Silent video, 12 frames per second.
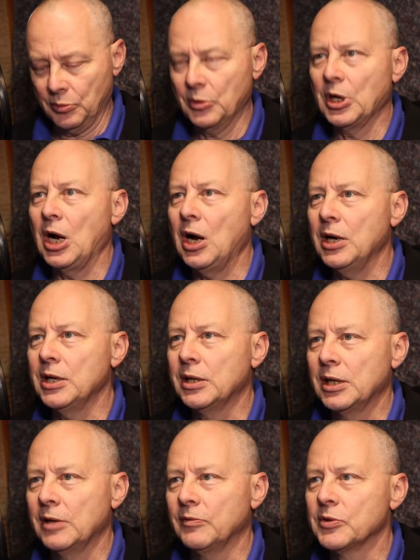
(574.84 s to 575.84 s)
higher
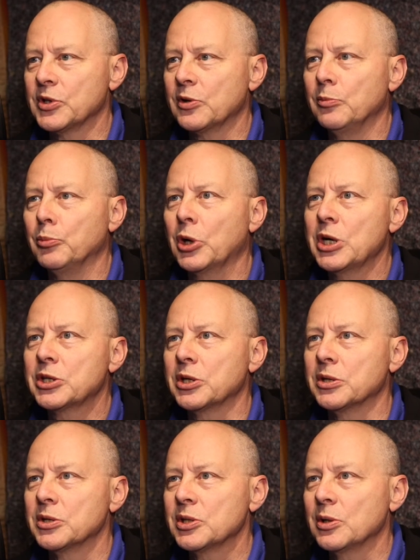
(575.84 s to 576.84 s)
levels of
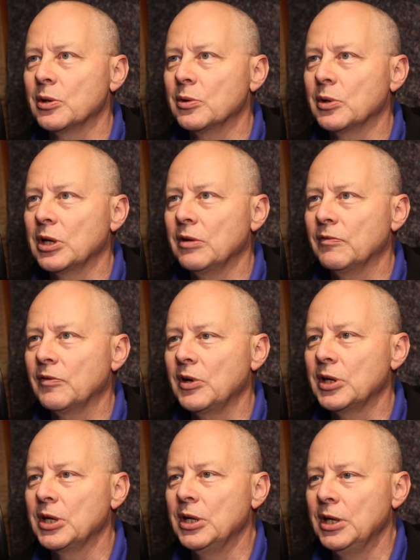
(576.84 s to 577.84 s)
compression. So if
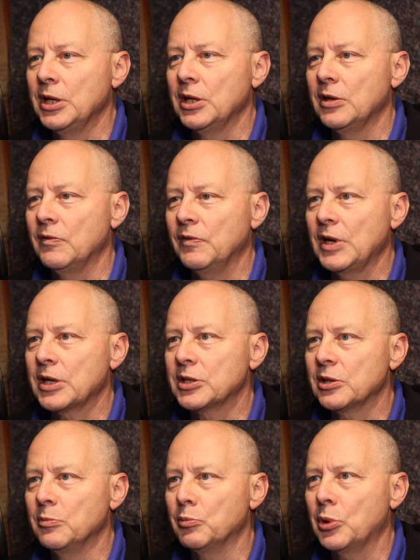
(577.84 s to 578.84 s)
I Effect
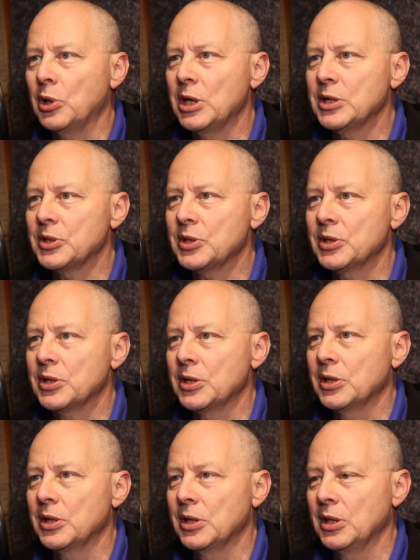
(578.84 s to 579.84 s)
Compress
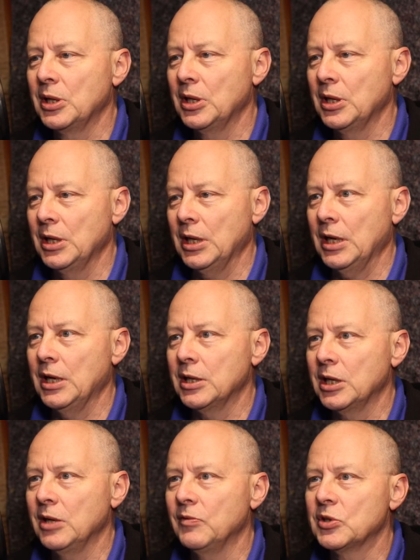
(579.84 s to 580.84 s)
and
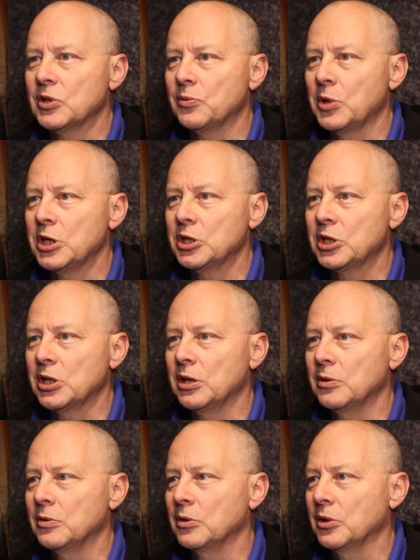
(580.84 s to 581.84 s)
give it a
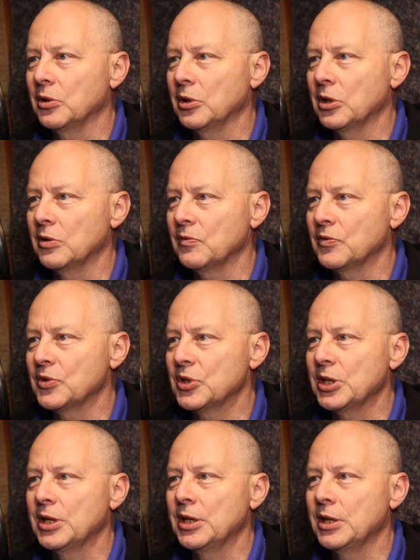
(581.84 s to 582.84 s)
ratio of,
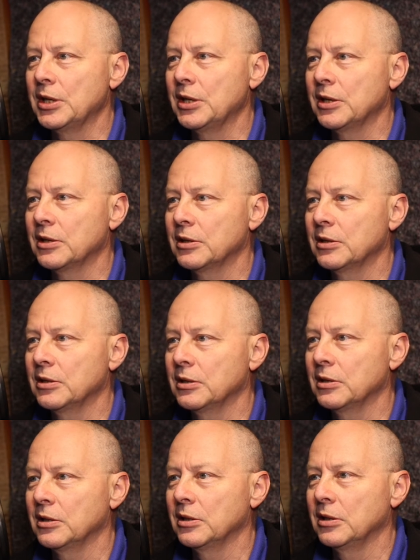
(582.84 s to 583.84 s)
say,
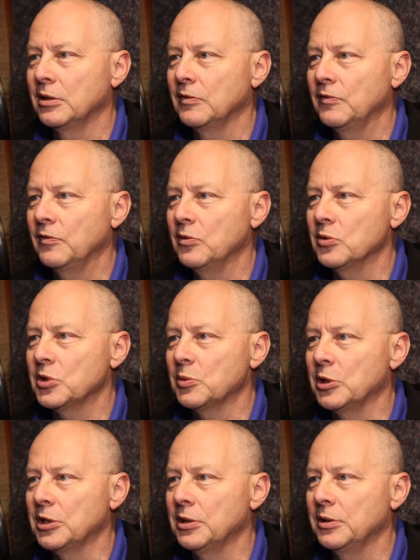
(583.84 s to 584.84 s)
4 to
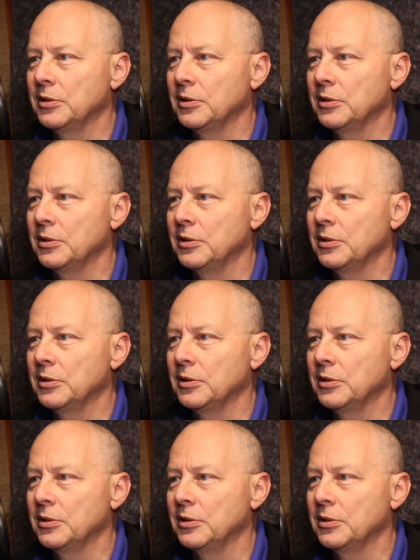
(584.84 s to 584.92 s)
1,